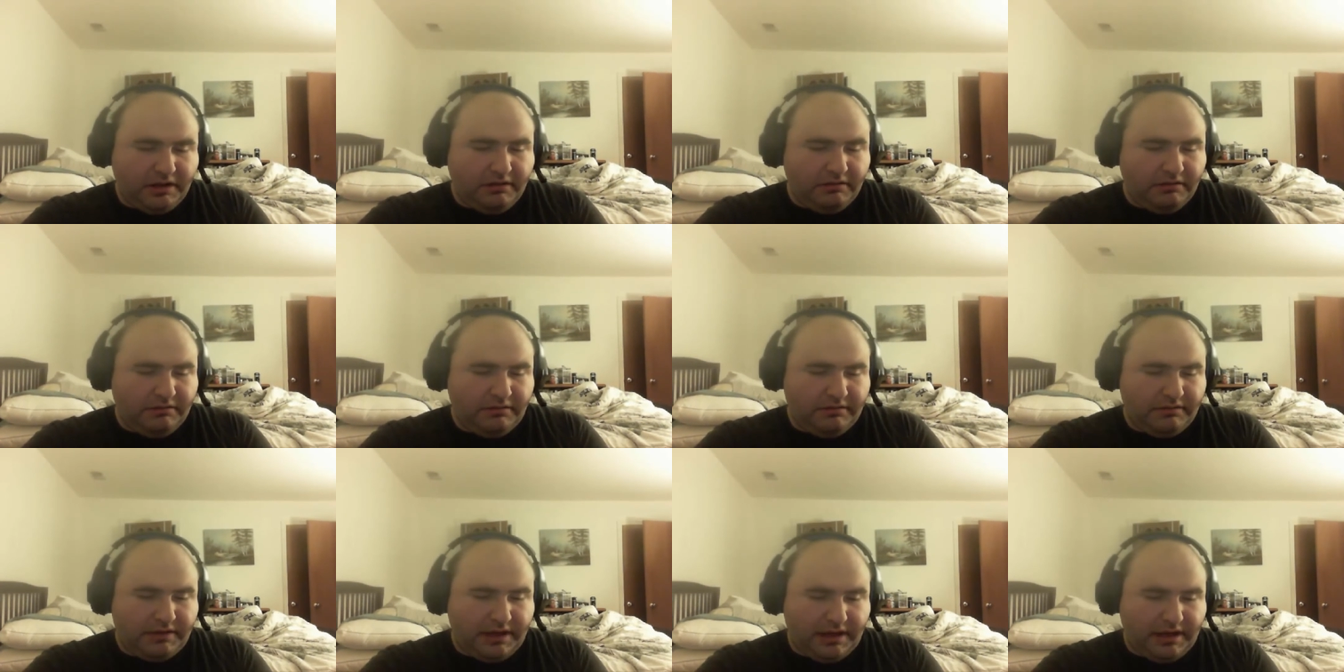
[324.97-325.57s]

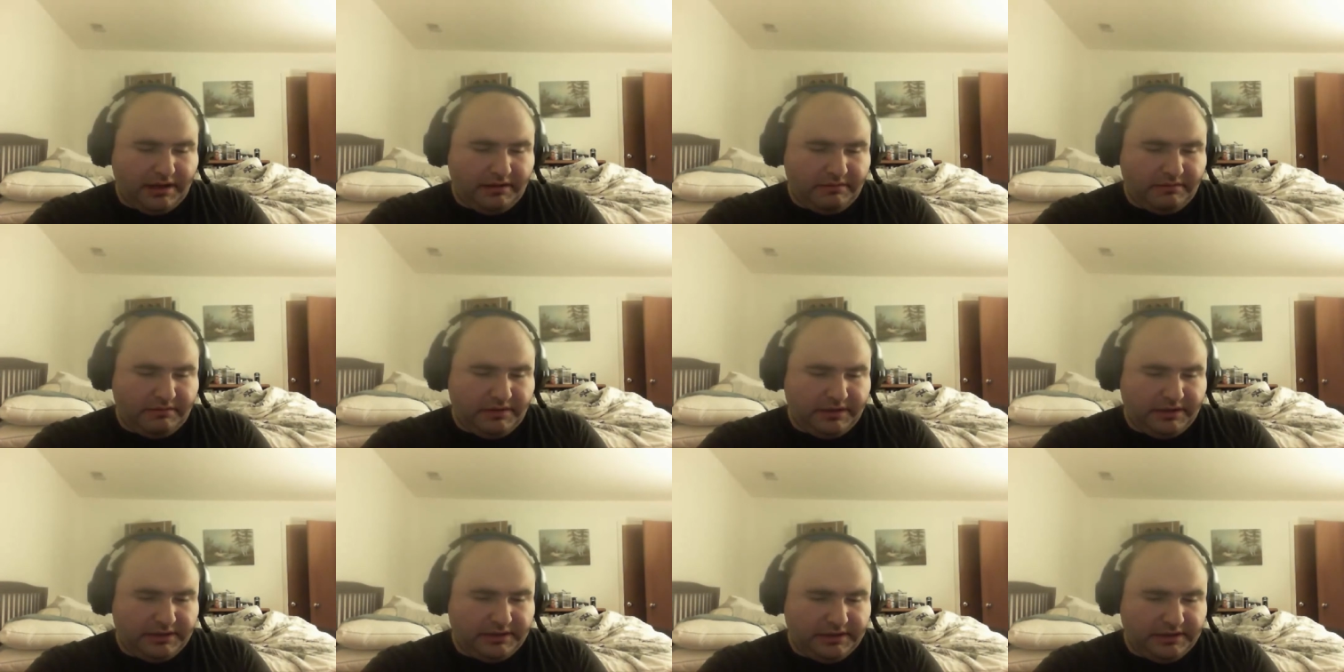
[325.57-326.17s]
oh,
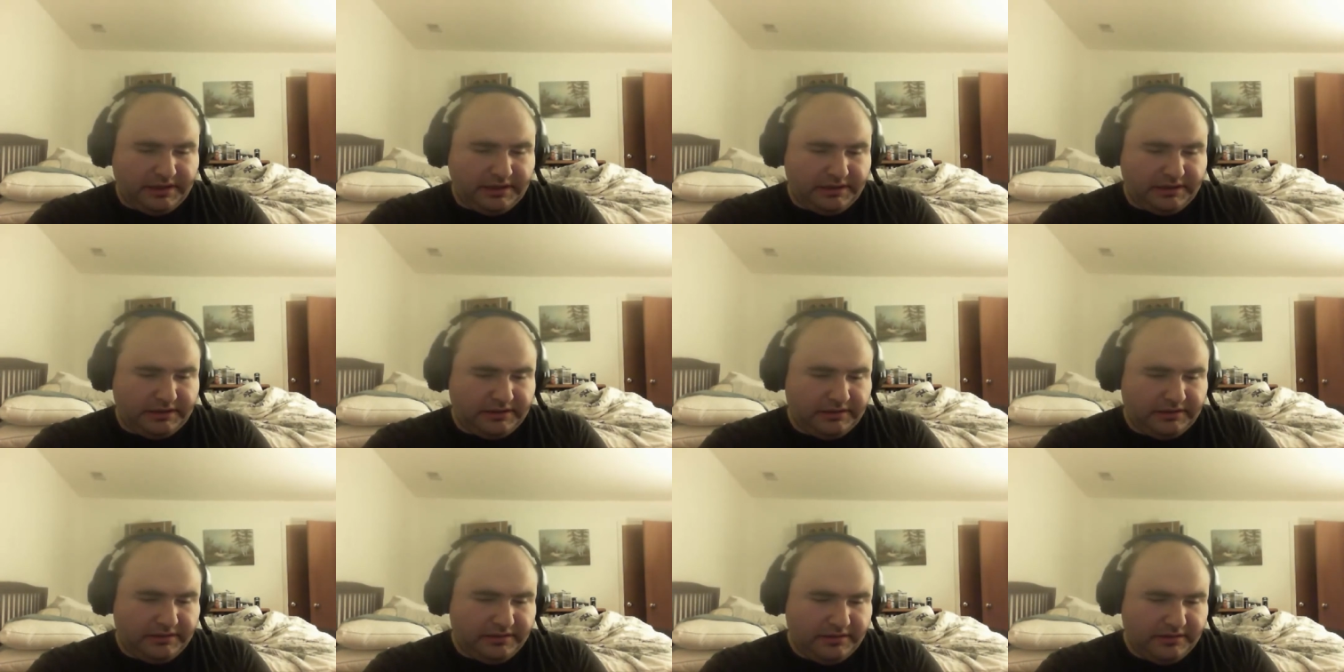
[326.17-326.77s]
okay, what is
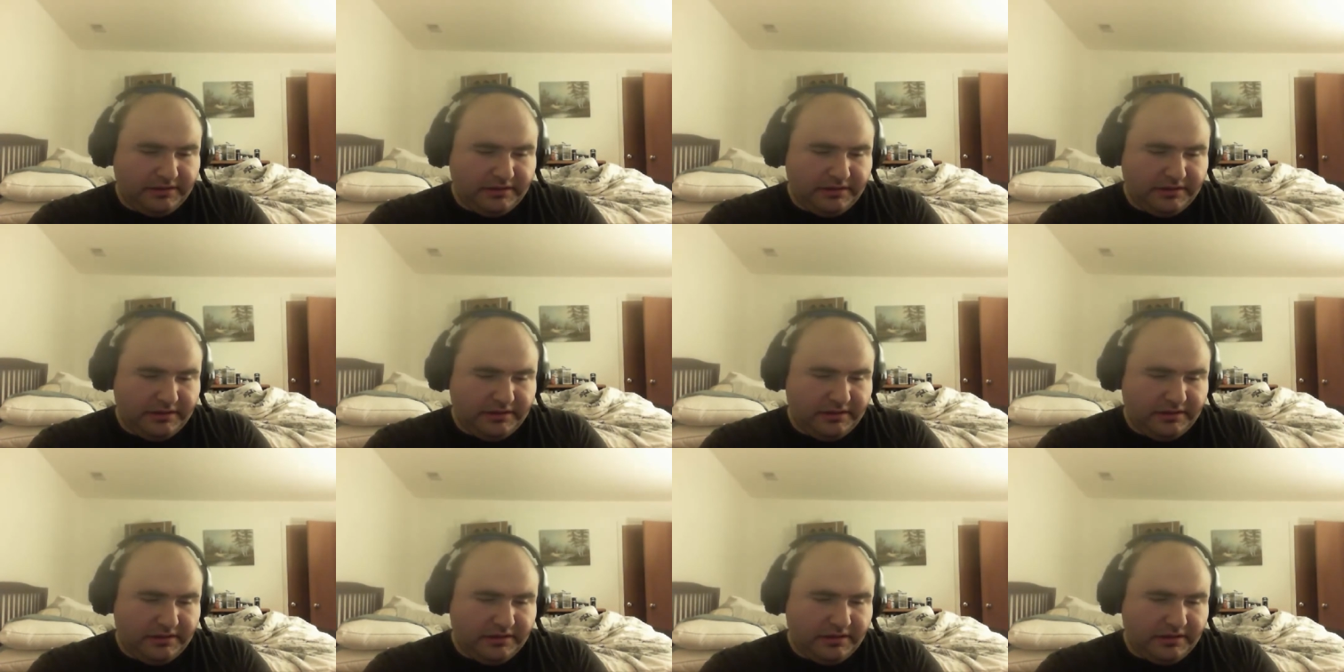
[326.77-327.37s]
this?
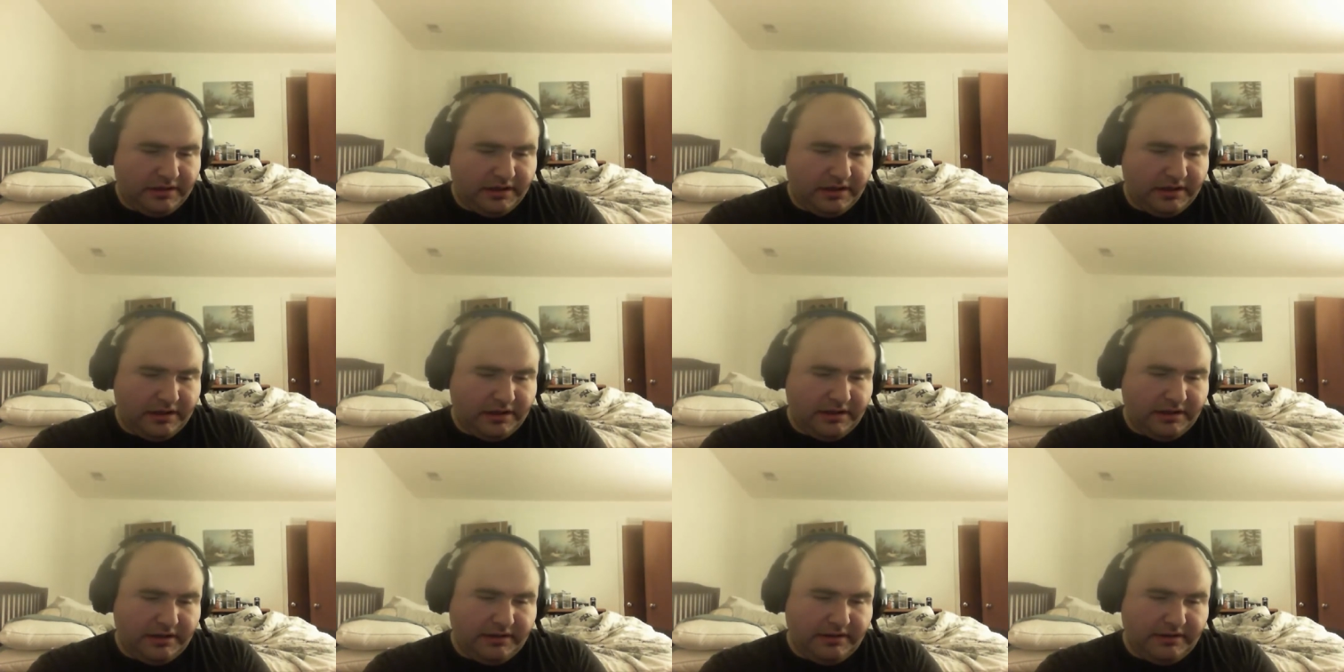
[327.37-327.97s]

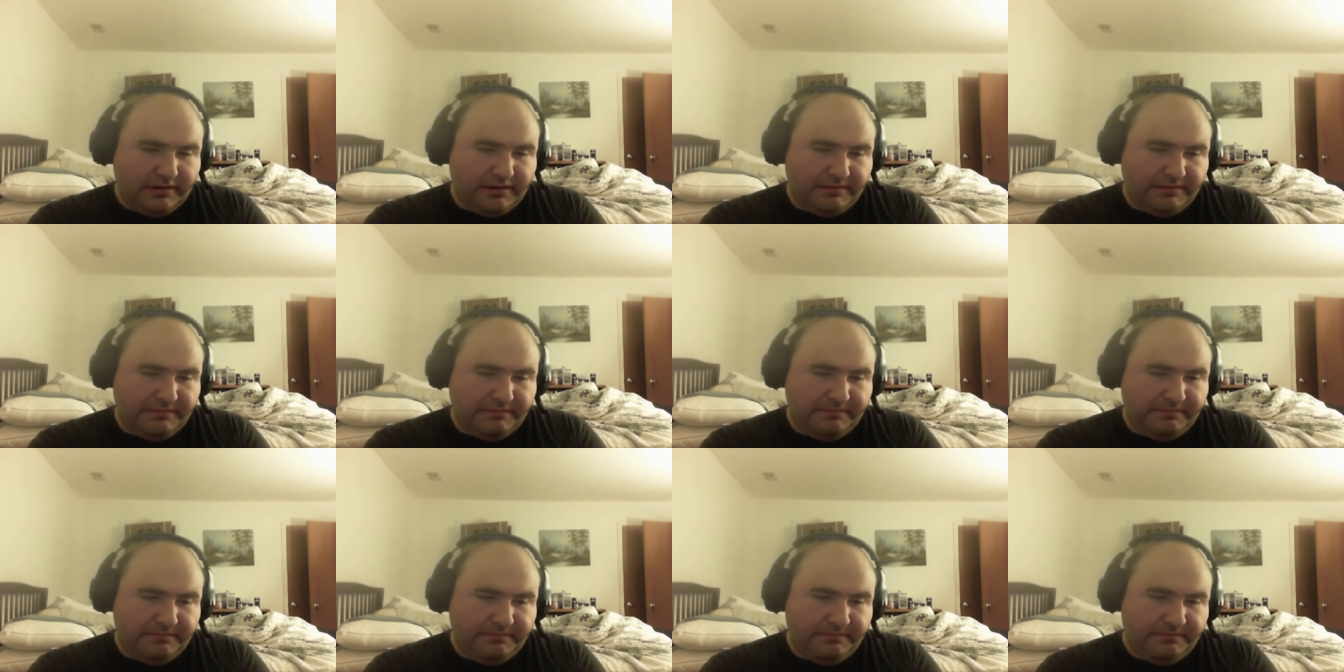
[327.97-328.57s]

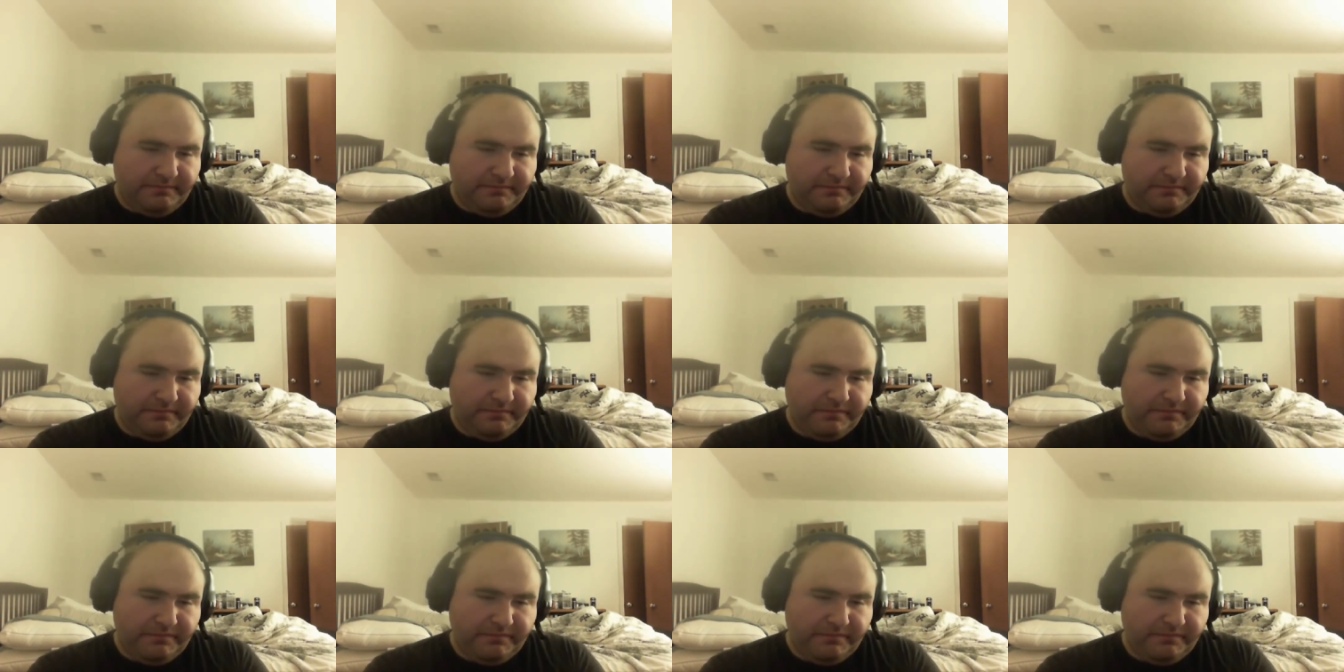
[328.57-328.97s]
What